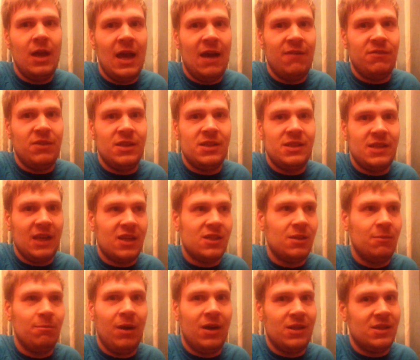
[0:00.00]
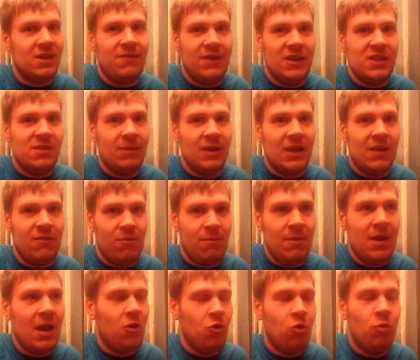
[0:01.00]
After the sticks some Barnsley fans have been giving
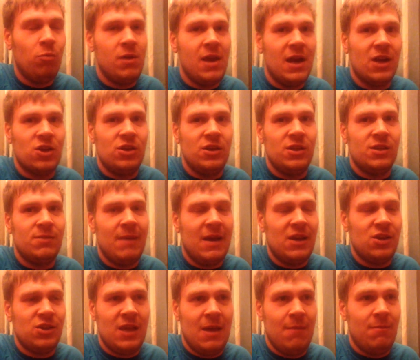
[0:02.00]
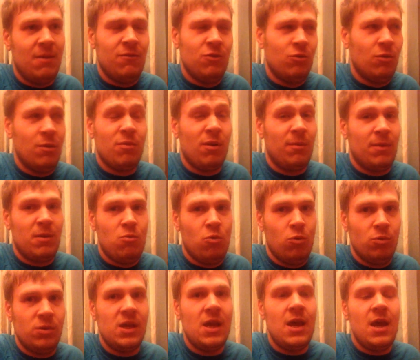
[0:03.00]
me, I hope we actually smash them, even though we probably
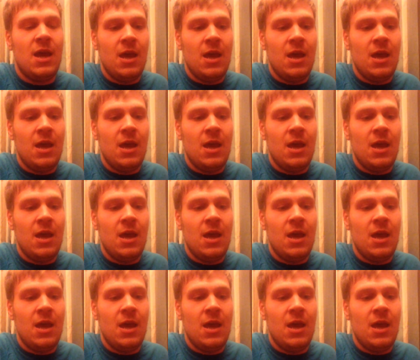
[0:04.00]
won't.